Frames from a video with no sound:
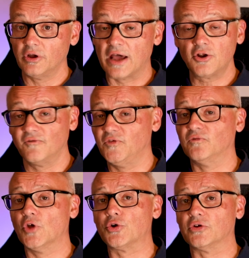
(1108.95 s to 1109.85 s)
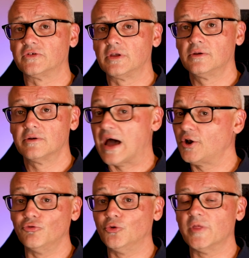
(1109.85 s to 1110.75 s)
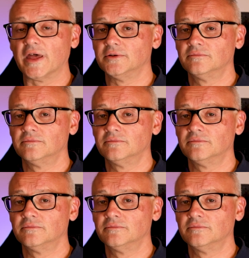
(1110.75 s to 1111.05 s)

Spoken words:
I don't know if you've noticed. I don't do that.